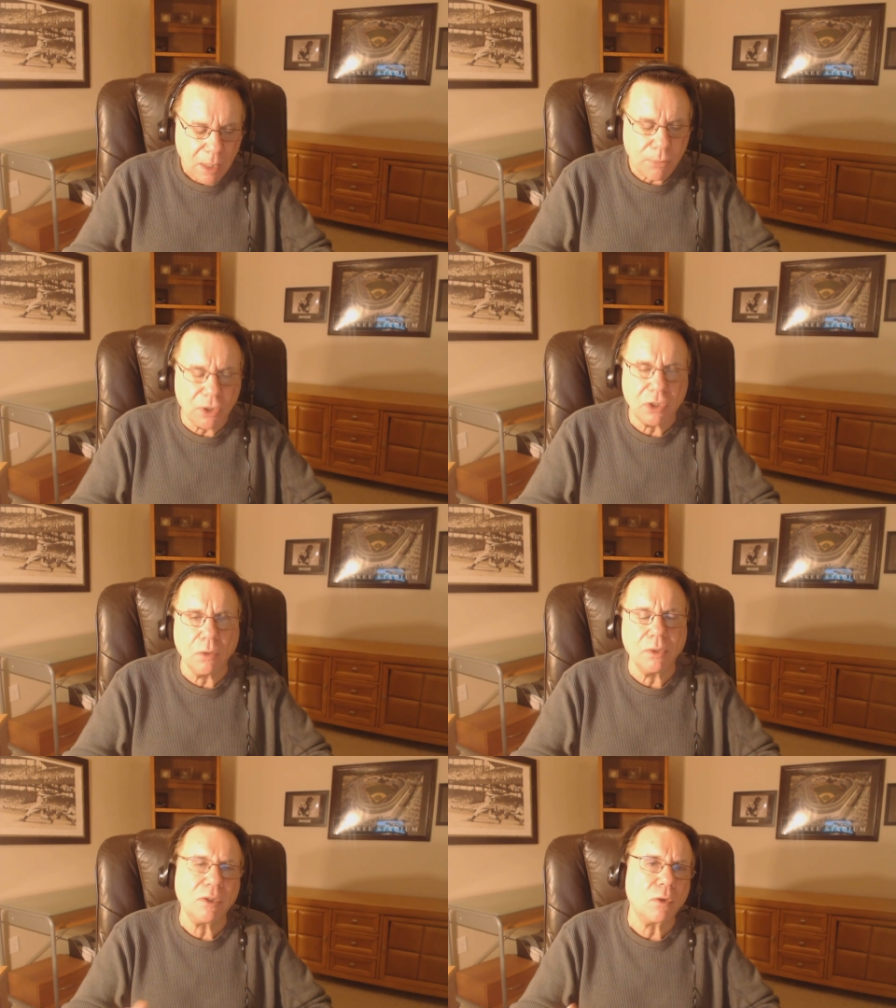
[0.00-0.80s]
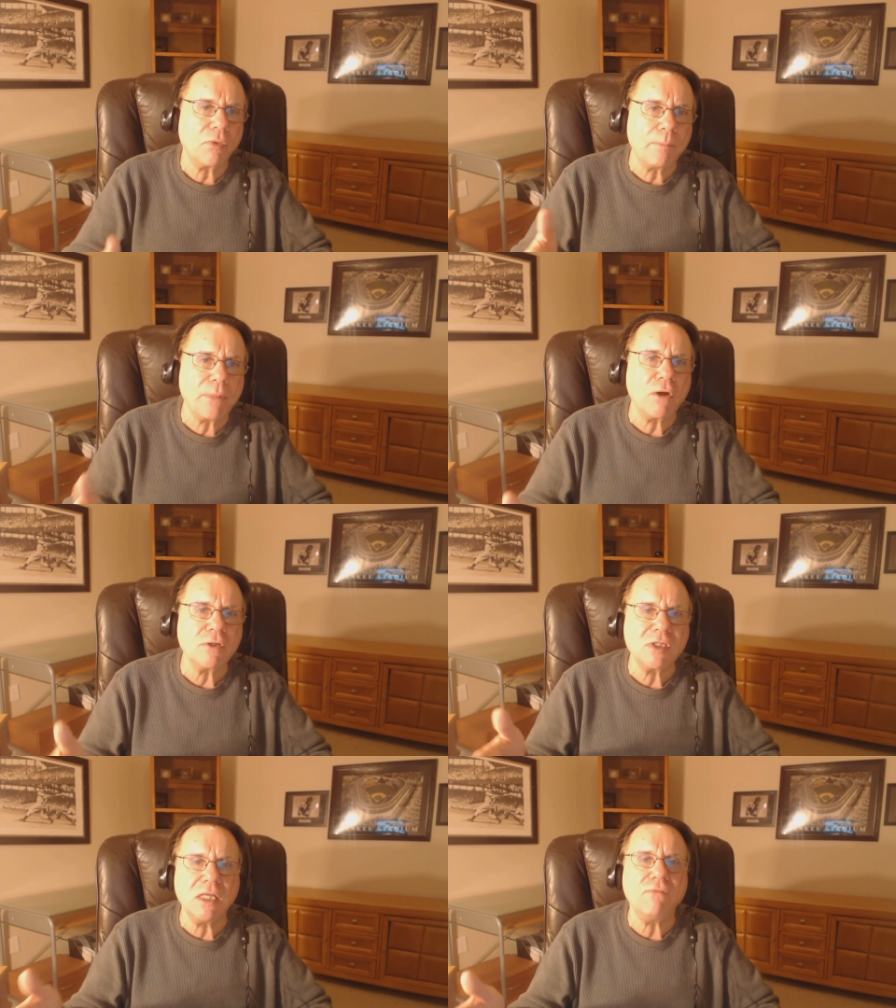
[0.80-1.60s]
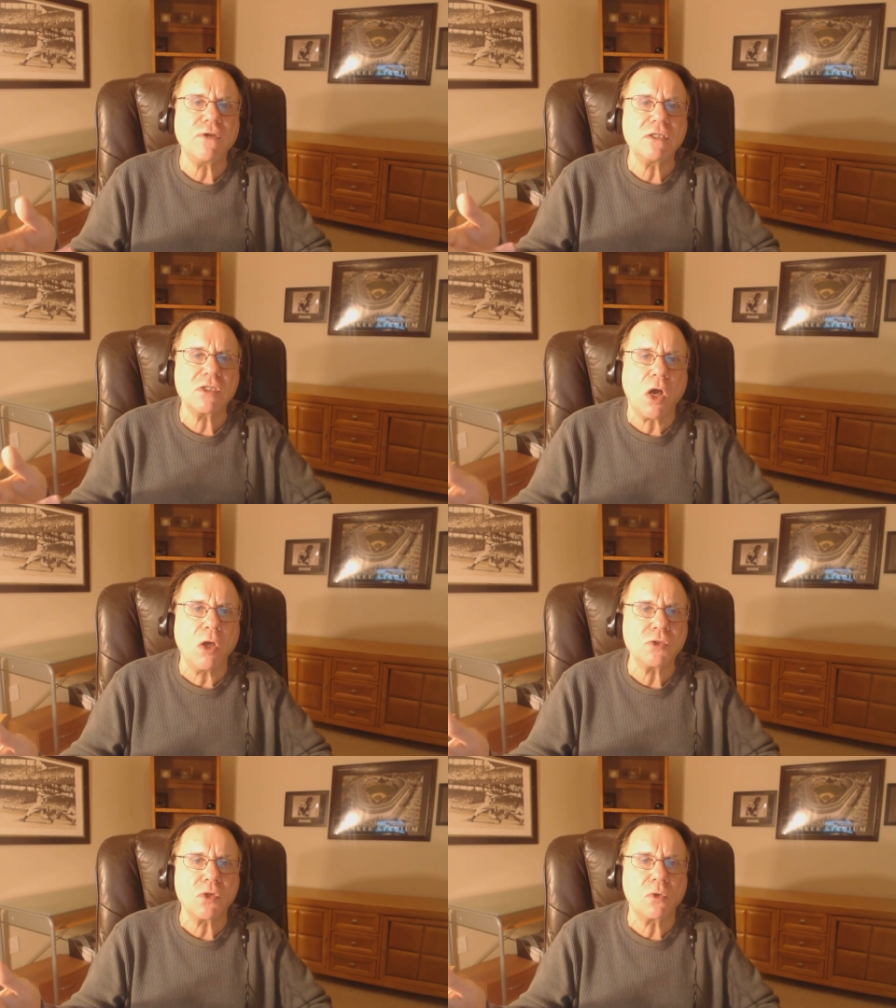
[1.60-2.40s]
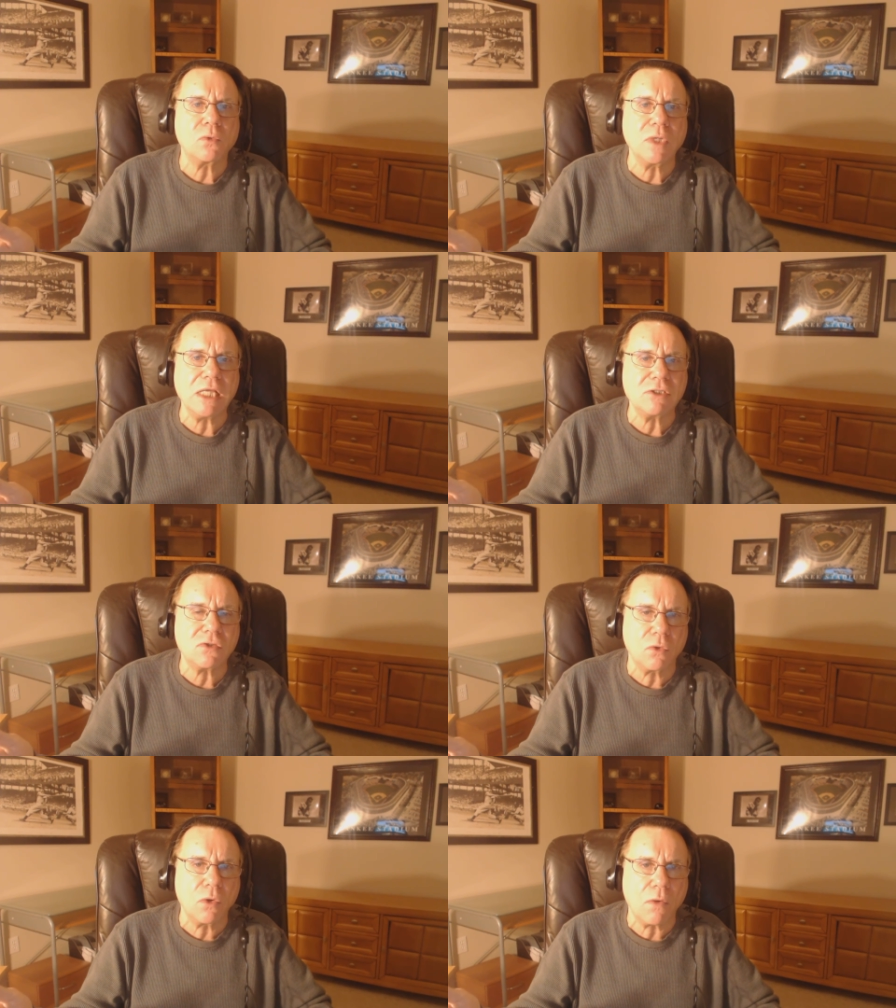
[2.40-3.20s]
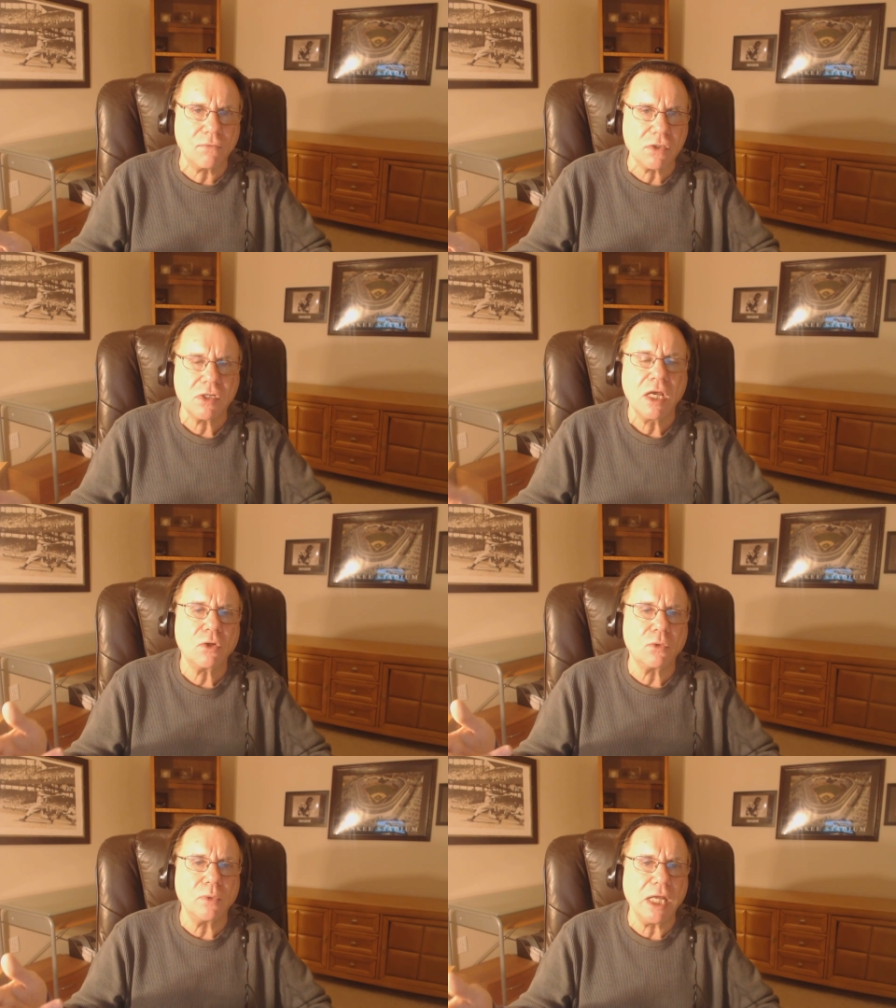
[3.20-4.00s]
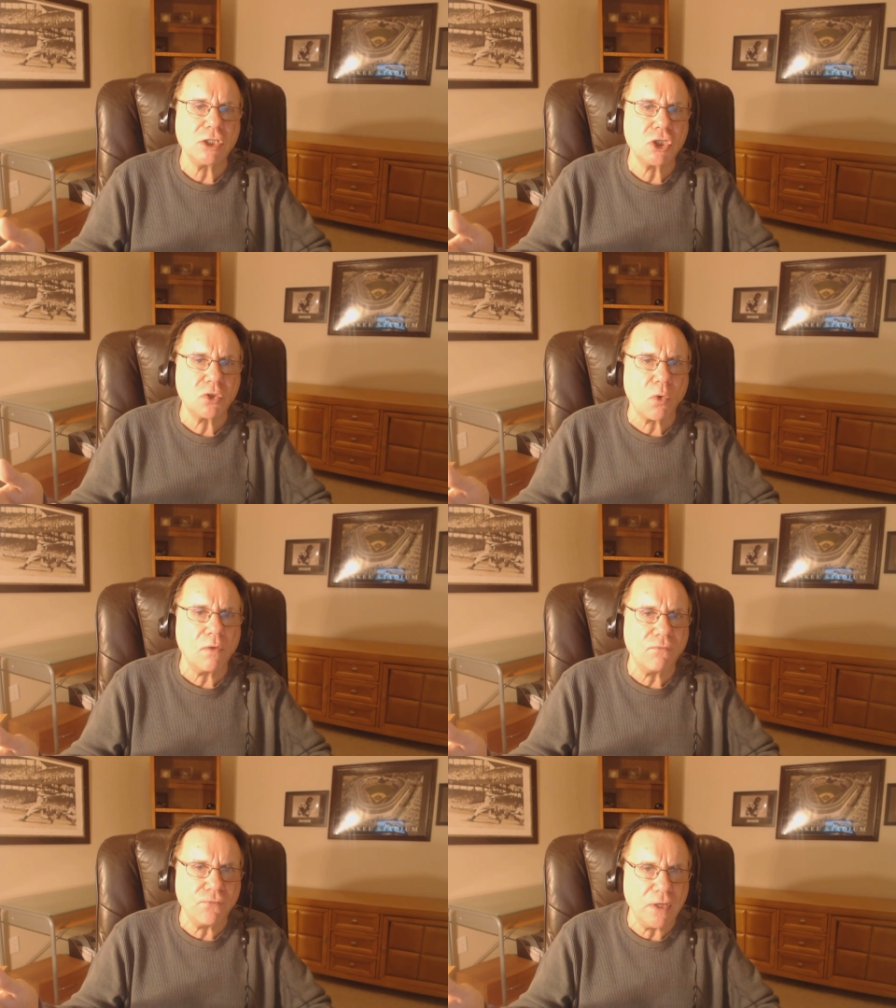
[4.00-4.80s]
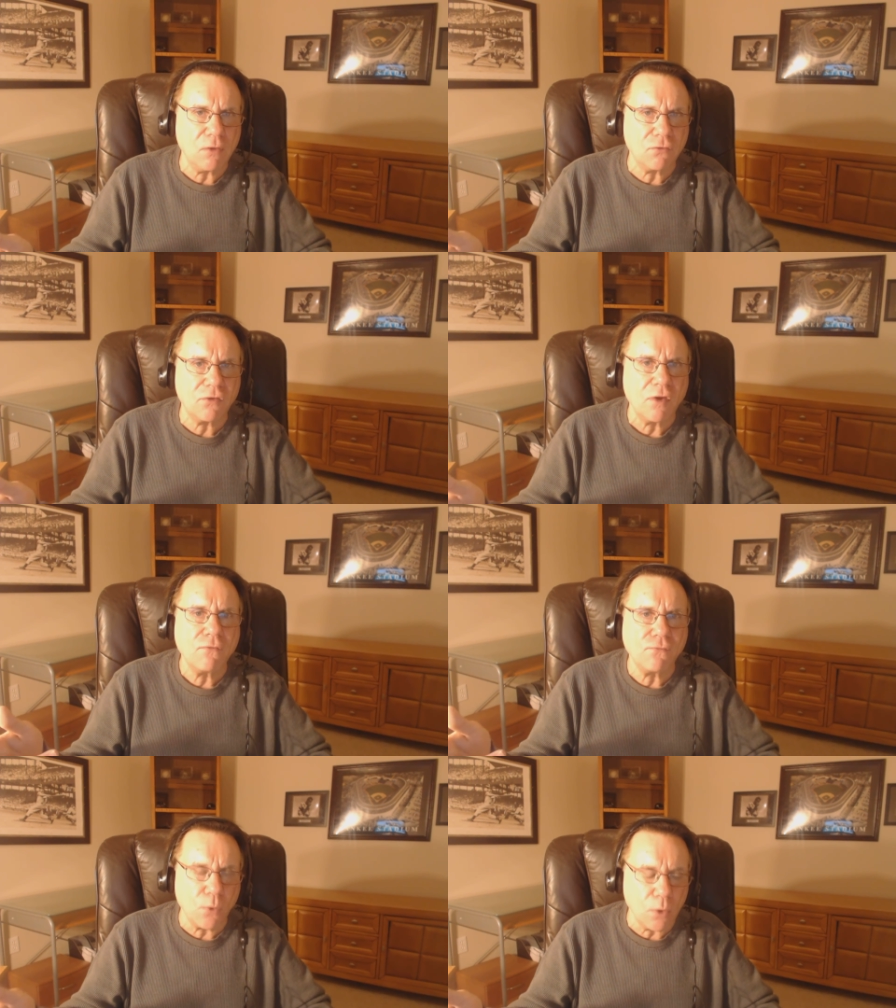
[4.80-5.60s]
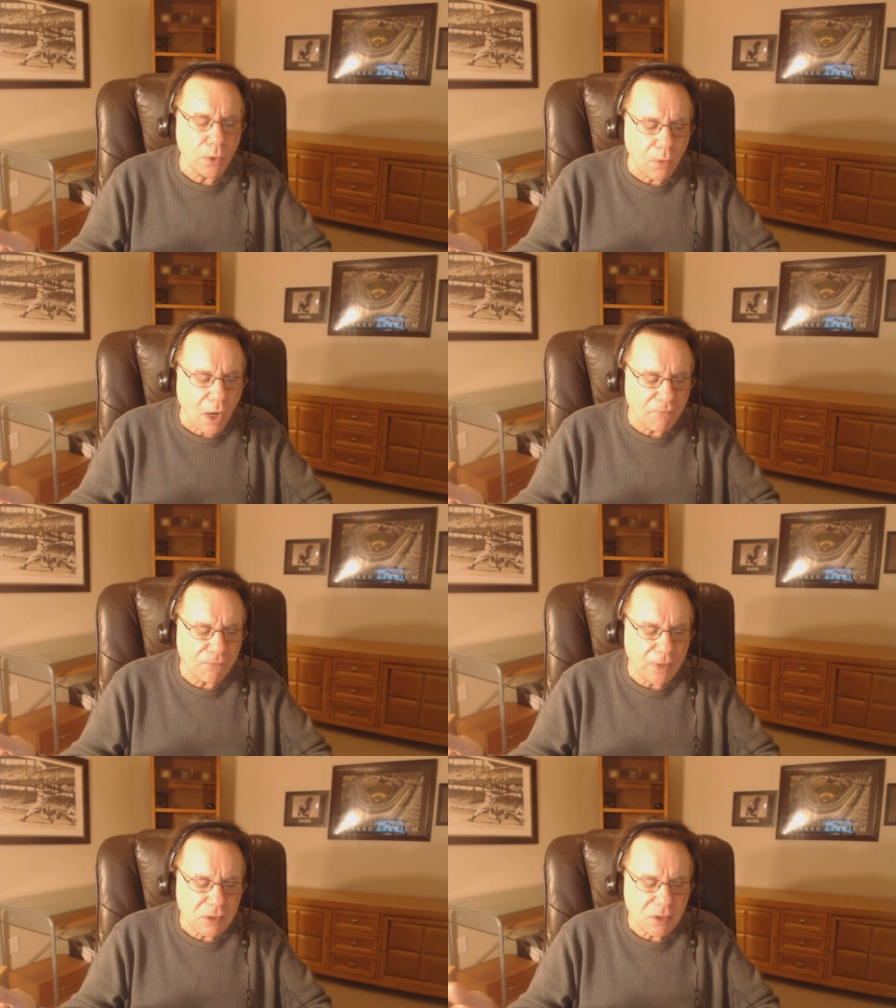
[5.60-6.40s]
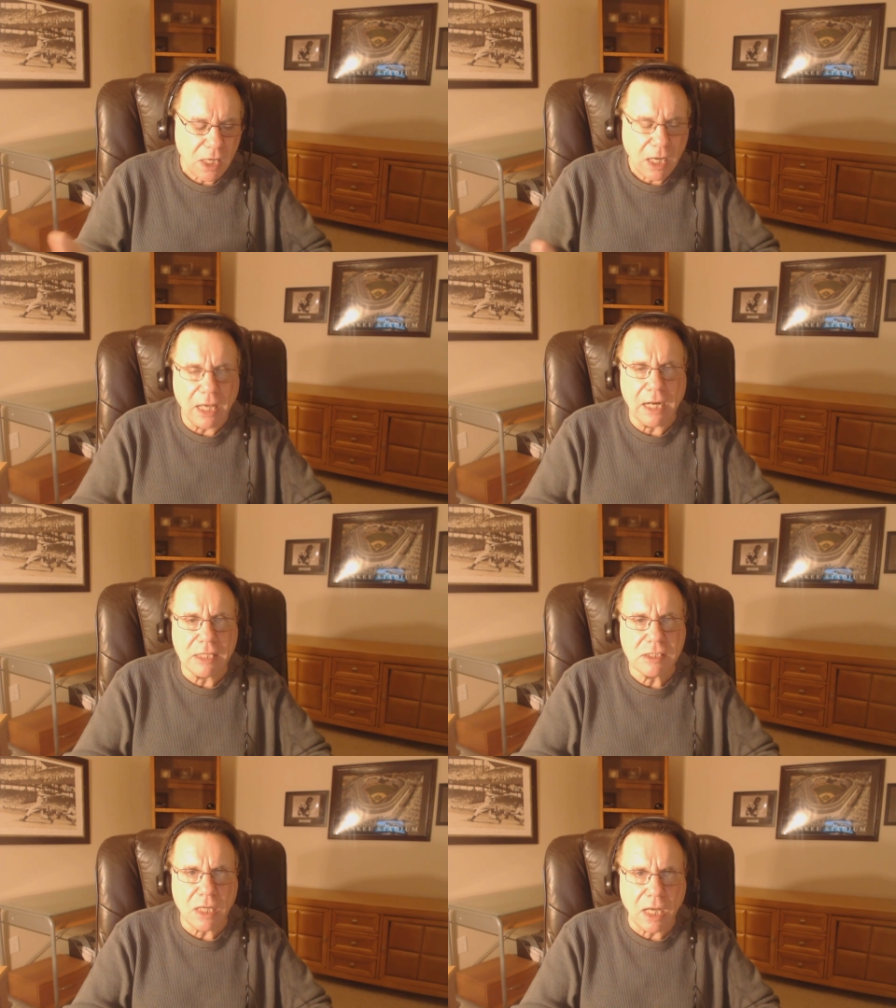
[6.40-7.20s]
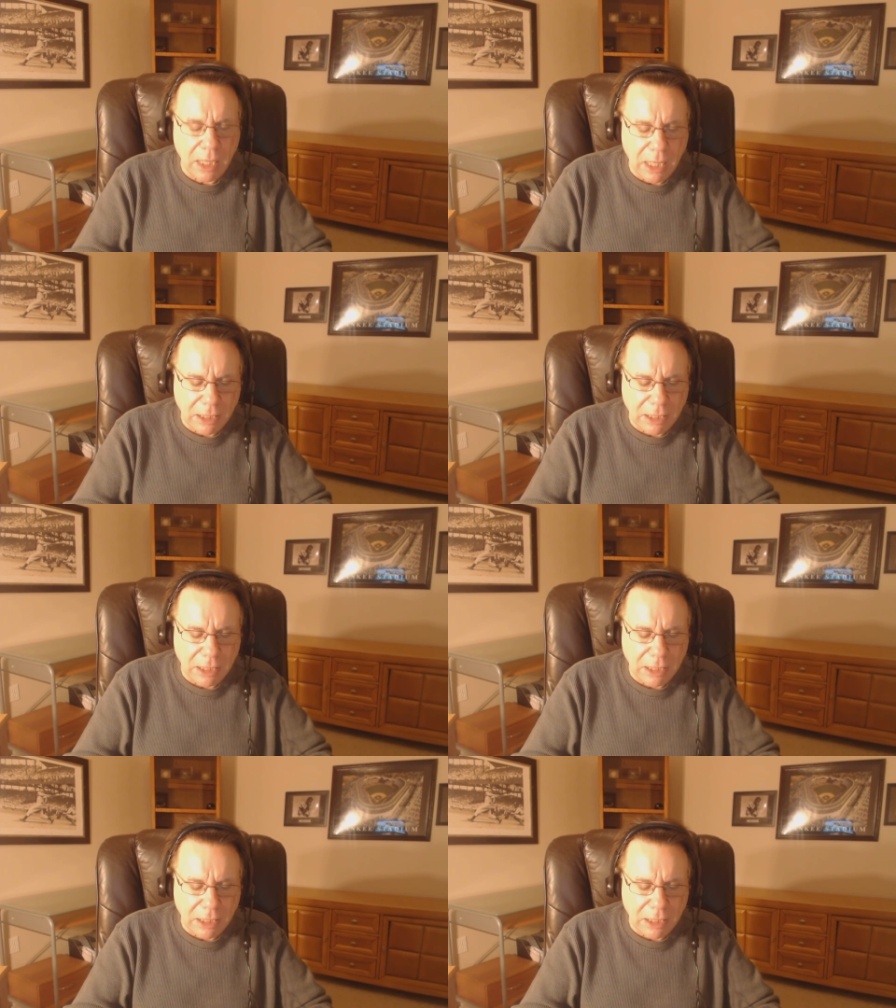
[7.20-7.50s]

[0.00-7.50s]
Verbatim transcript: But you you know the Bears defense also creates turnovers, creates short fields for their offense, and as uh,